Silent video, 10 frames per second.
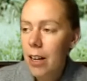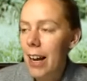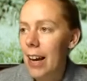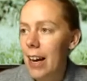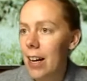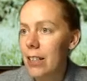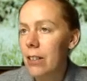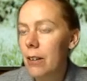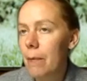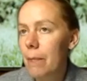
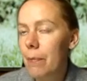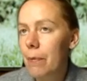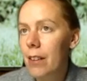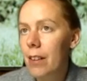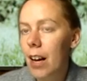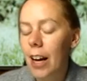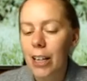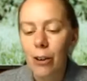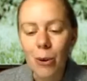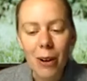And I
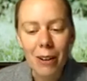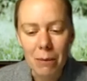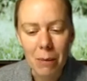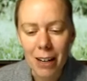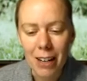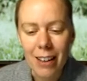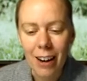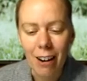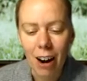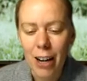knew everybody
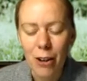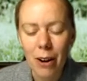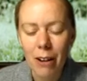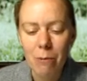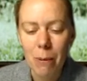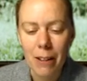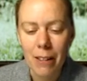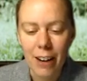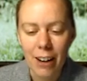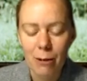there.
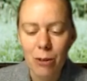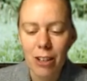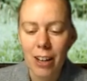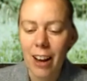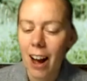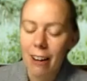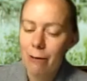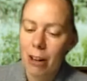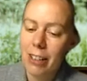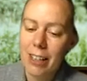It was like, I
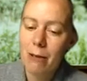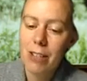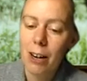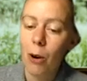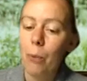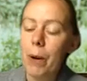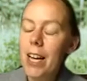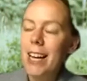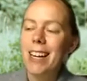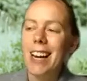felt like I was at home.
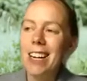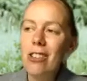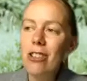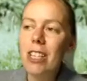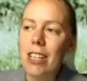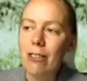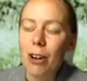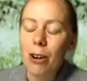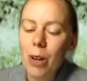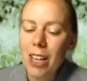It actually,
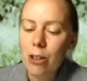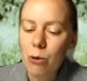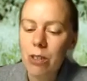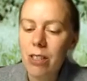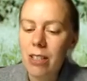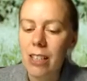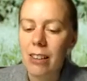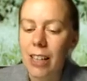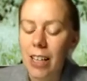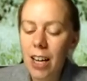
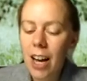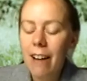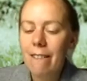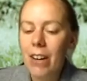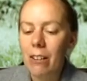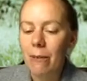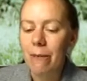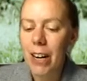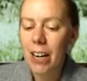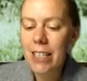interestingly, felt
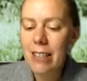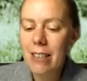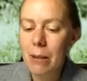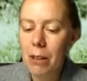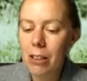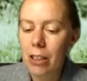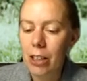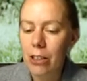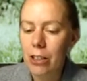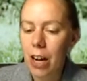very
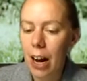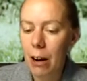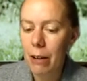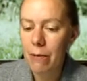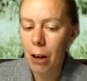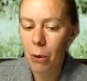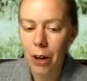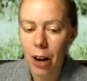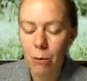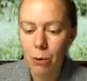similar to how I felt
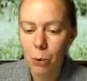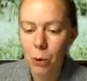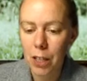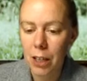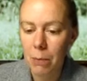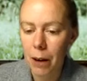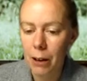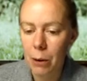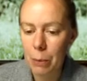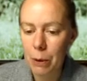when I was working in my
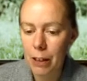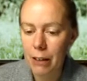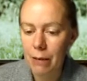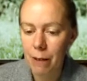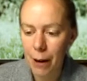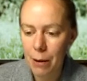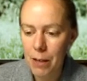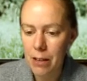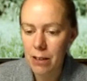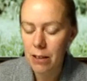corporate
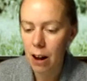environments